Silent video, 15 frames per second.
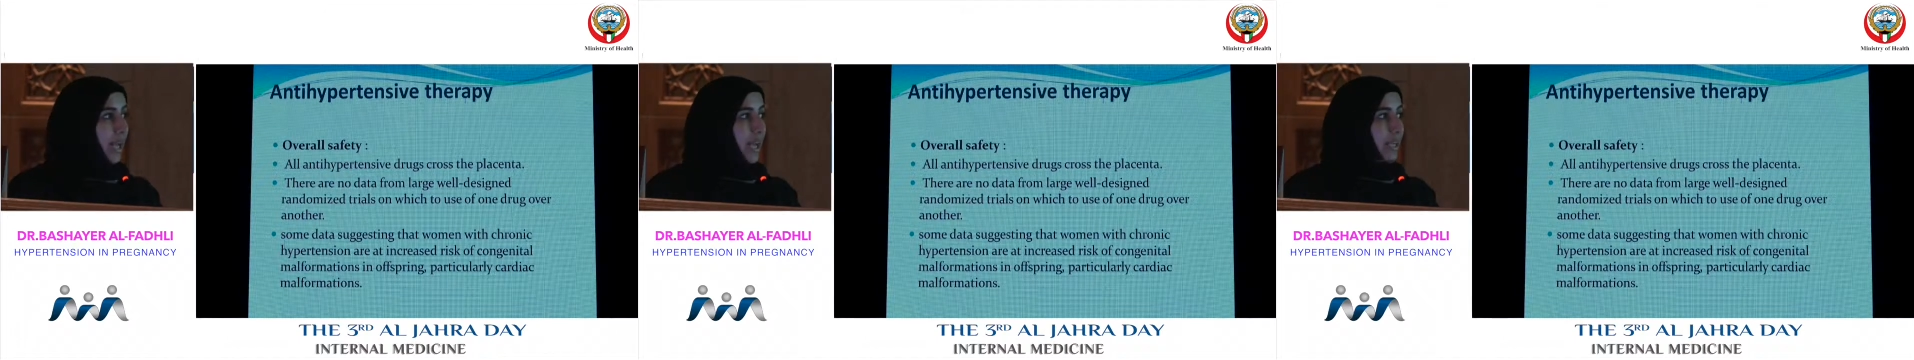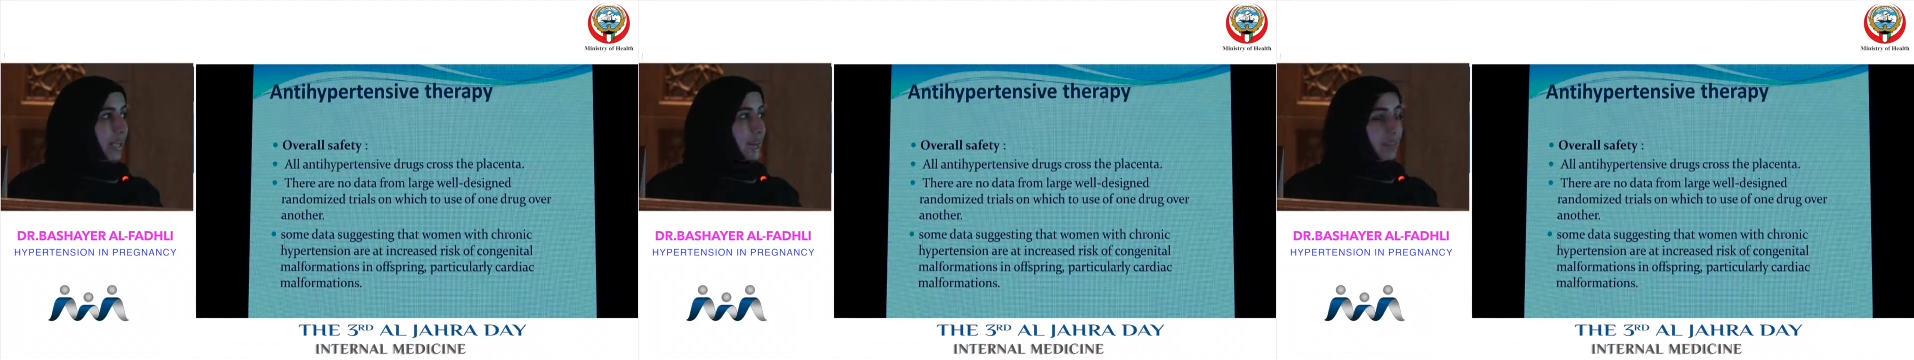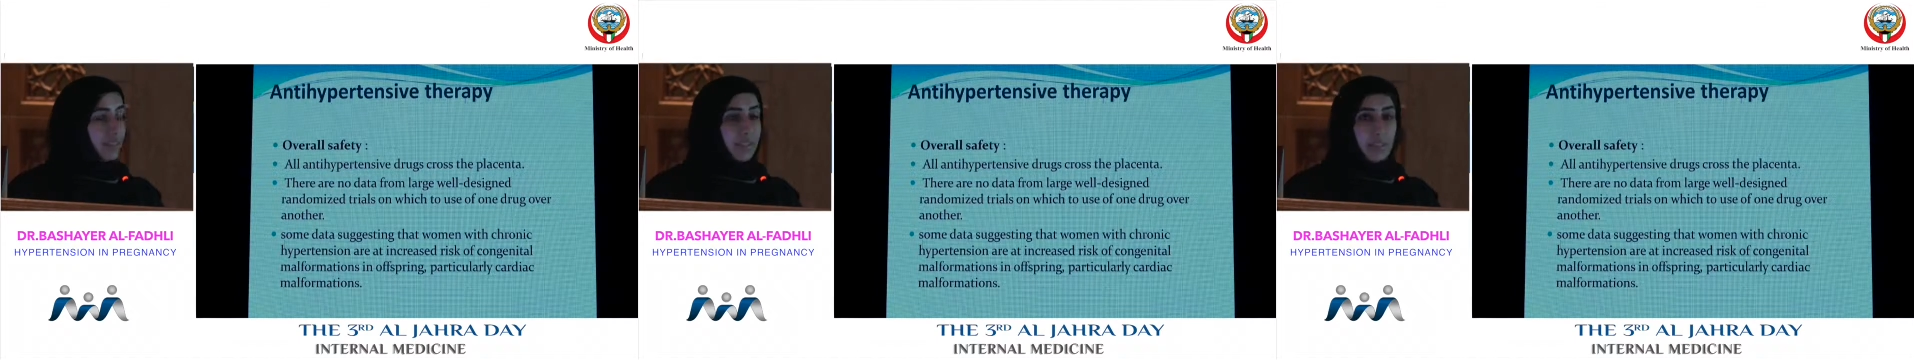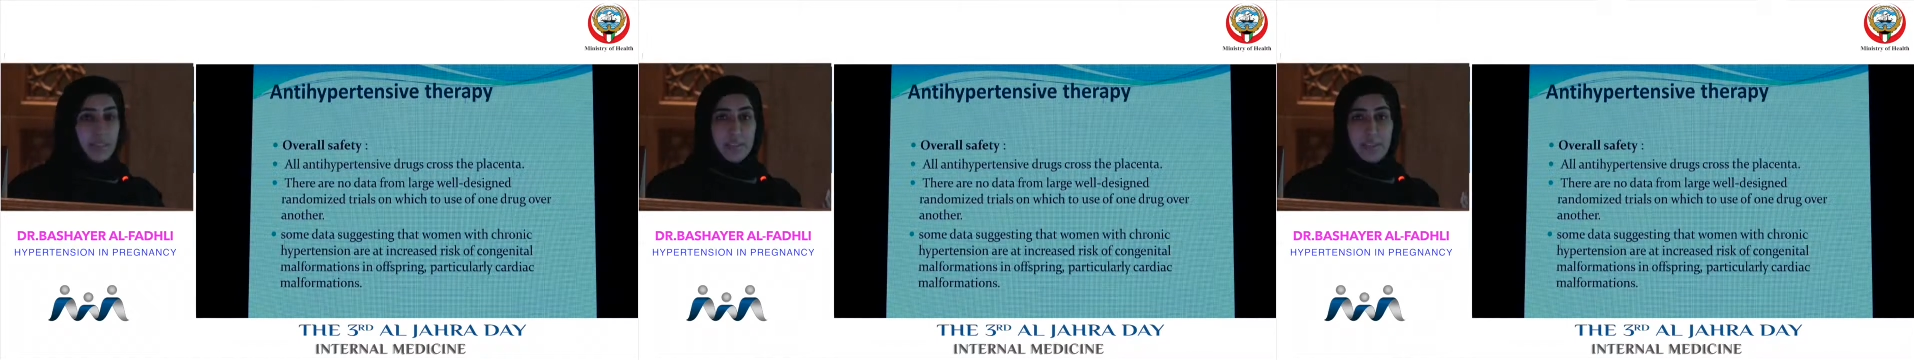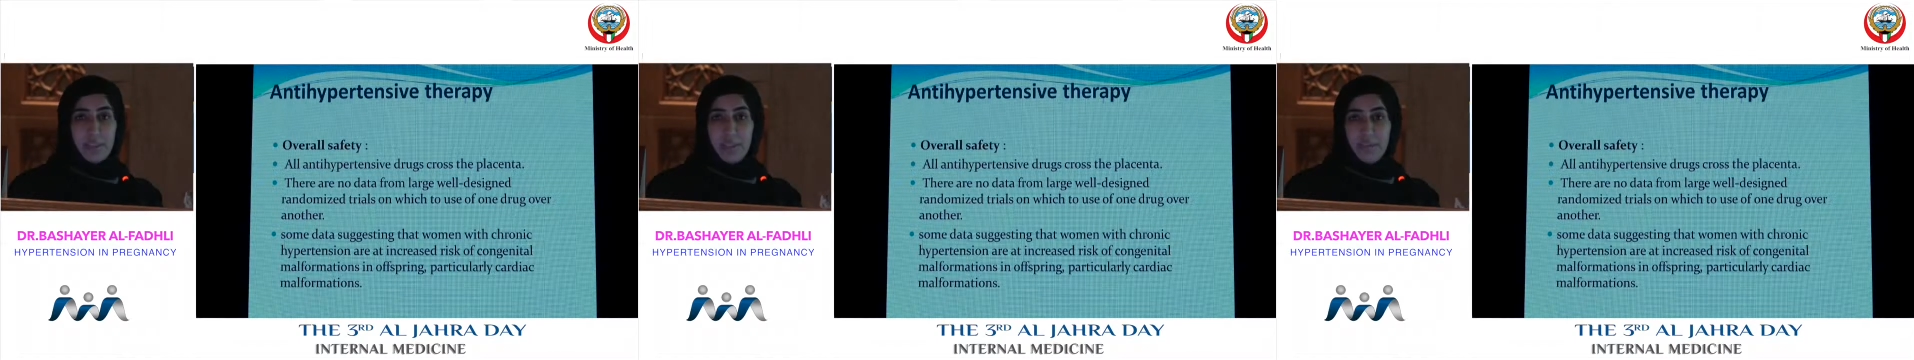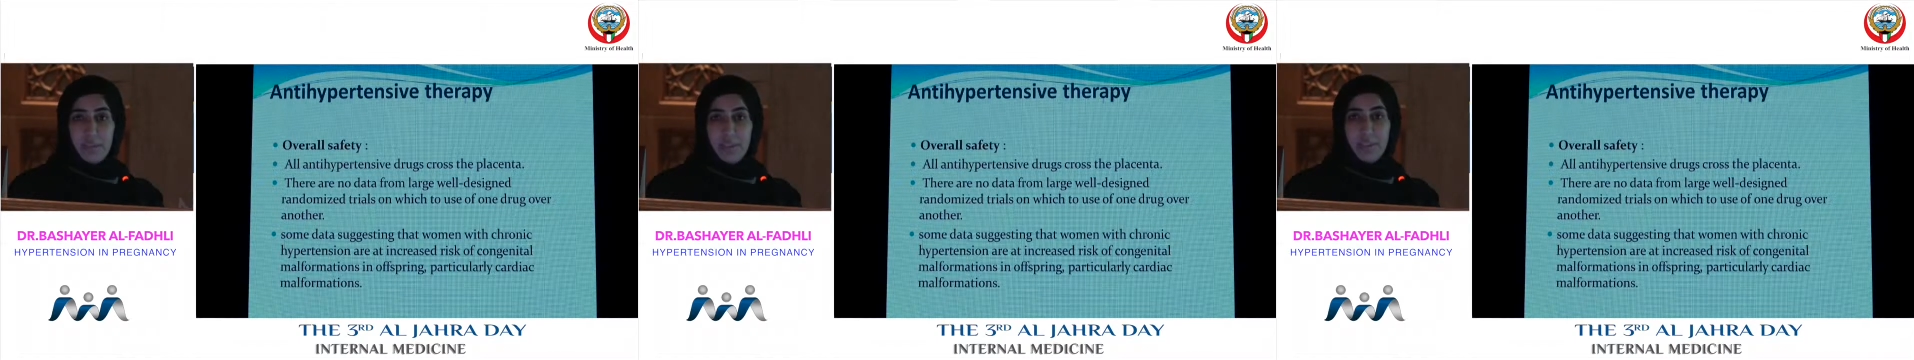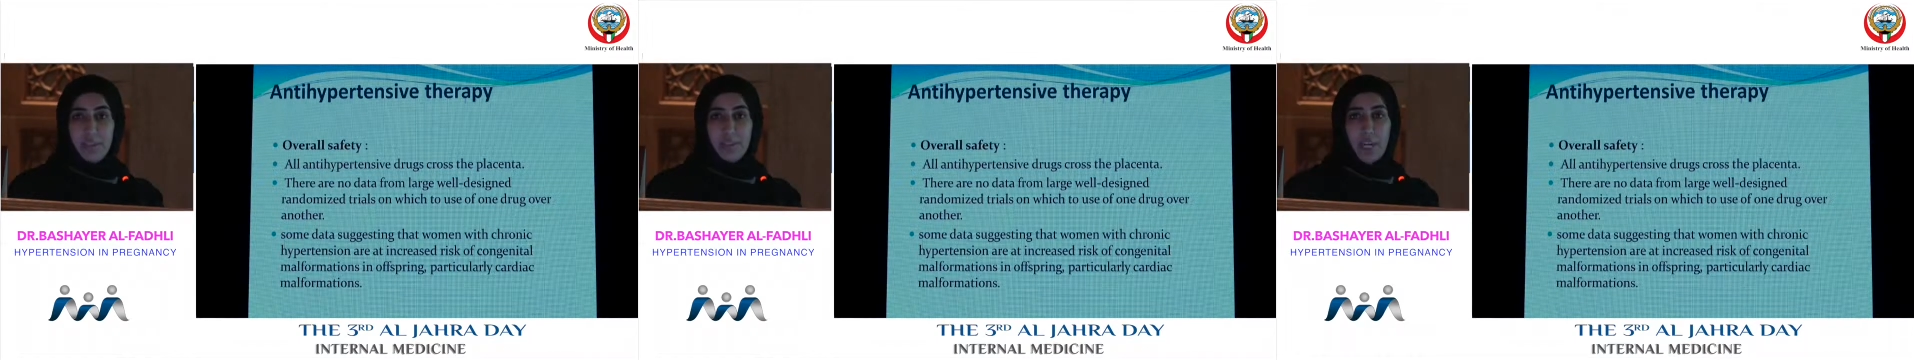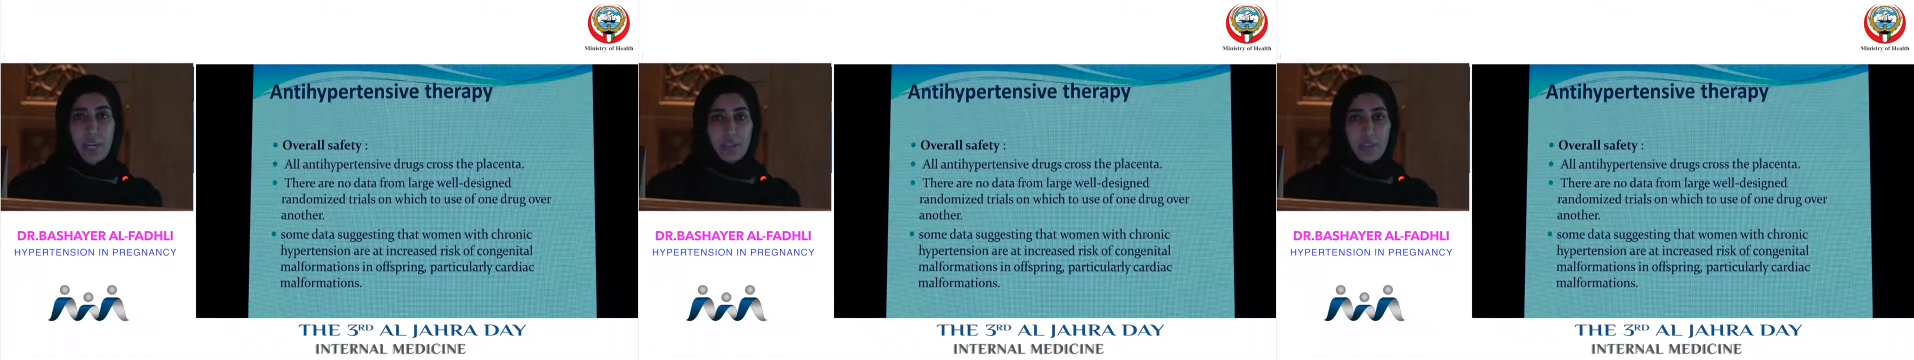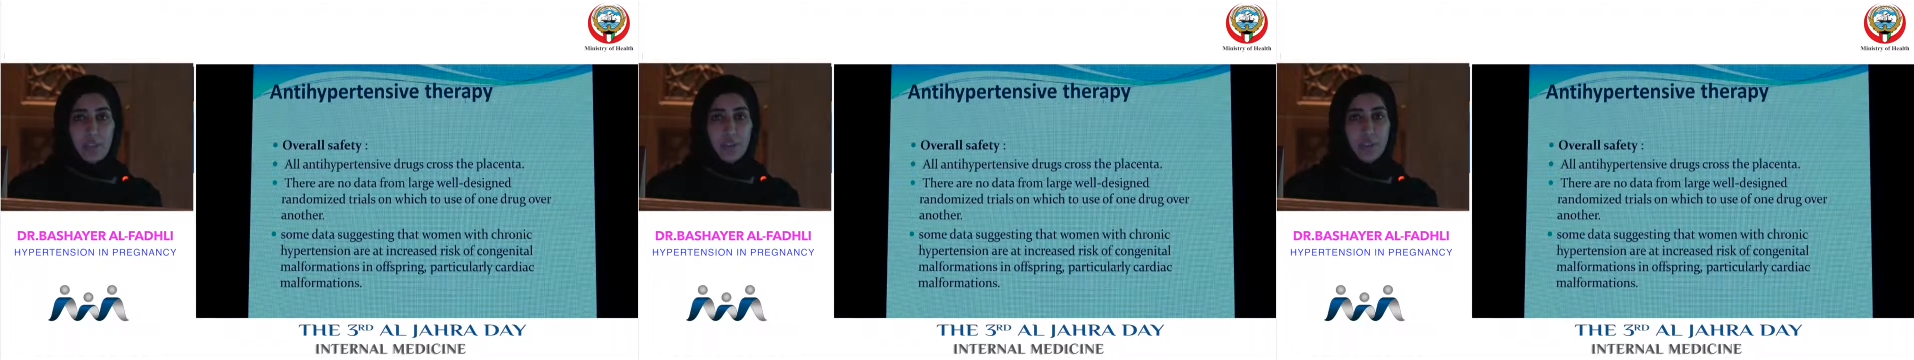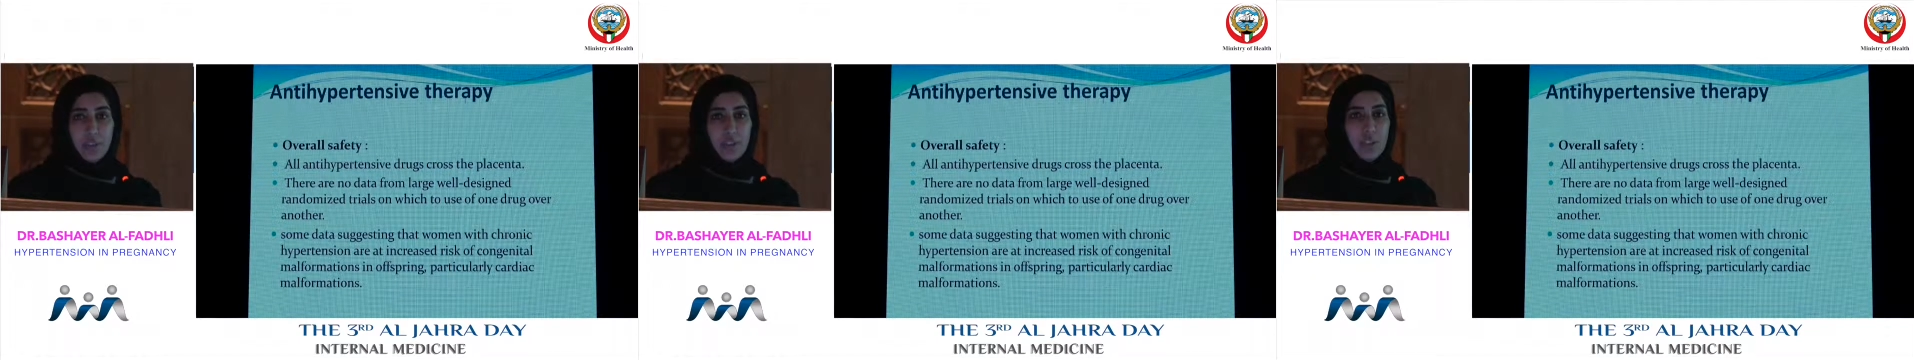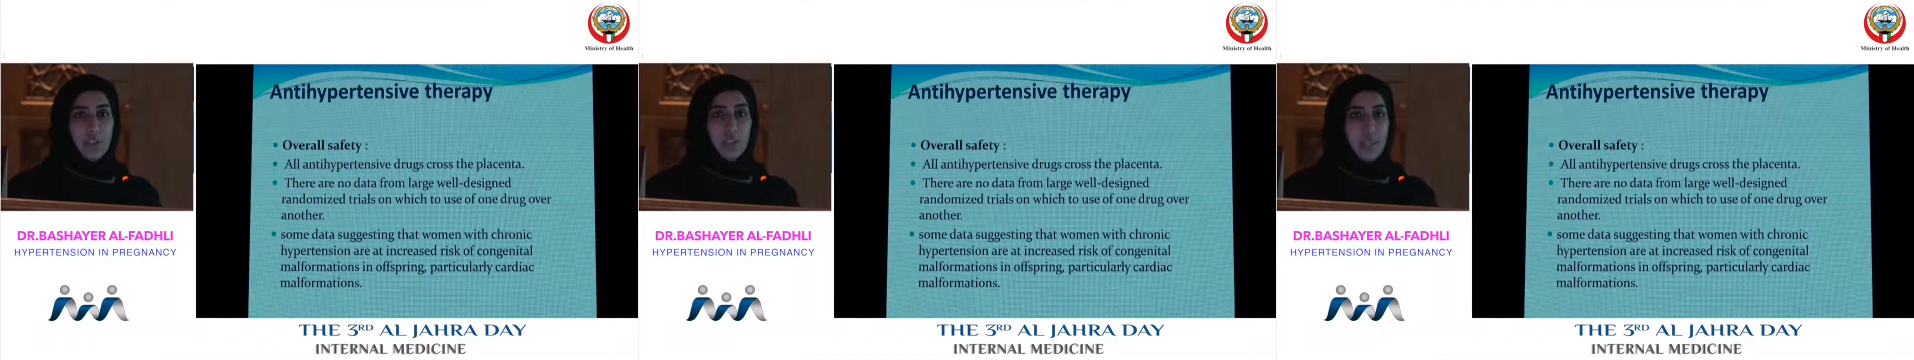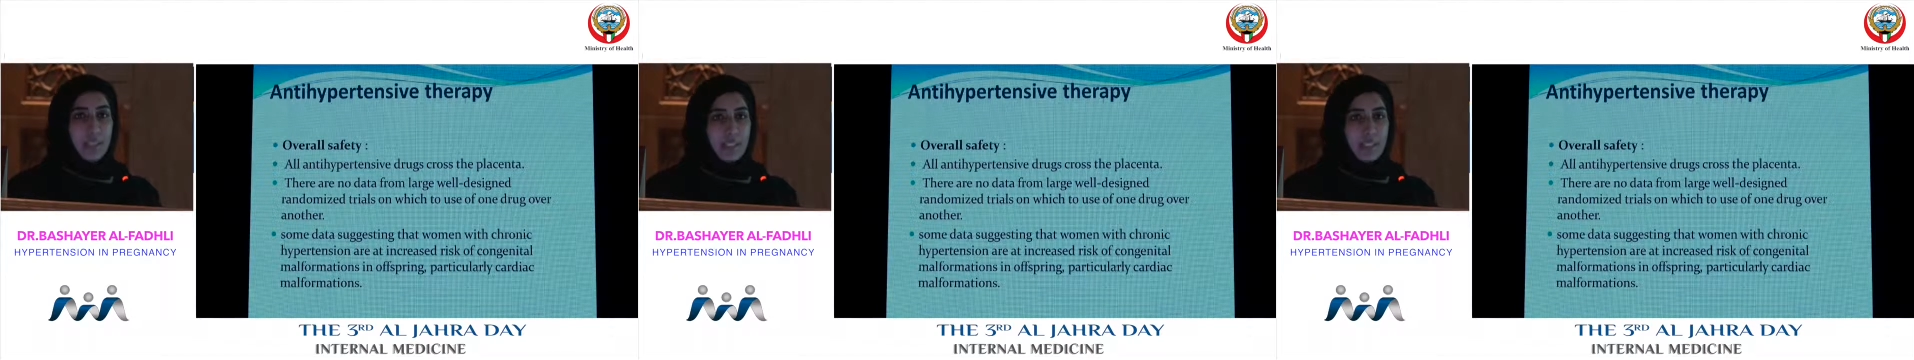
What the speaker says: and treated hypertension